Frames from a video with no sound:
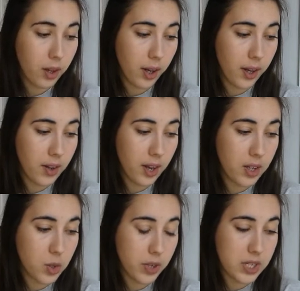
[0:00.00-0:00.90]
And that in
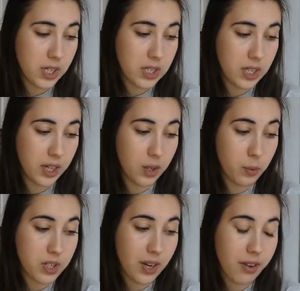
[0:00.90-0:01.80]
2016 it
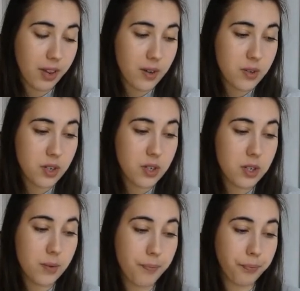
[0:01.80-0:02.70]
was
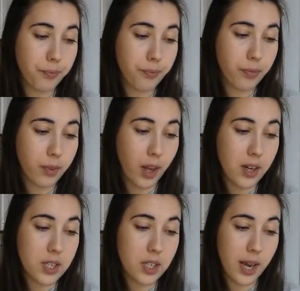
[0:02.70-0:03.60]
10,000, and
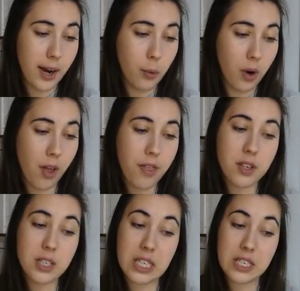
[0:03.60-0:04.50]
it's now worth
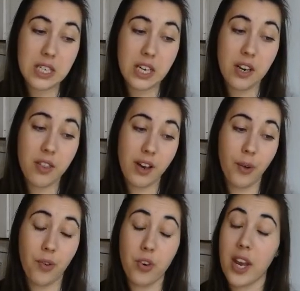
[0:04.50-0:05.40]

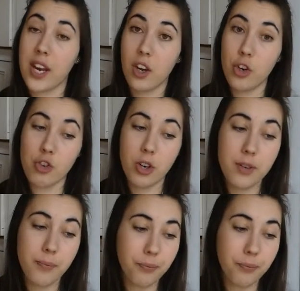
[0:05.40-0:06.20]
16,800.